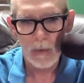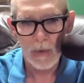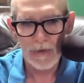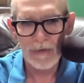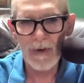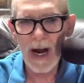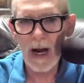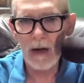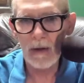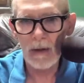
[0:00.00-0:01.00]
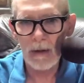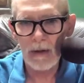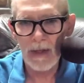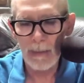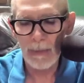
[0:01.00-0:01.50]
would file
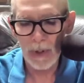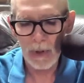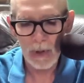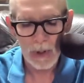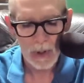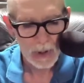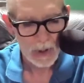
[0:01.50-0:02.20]
that bill,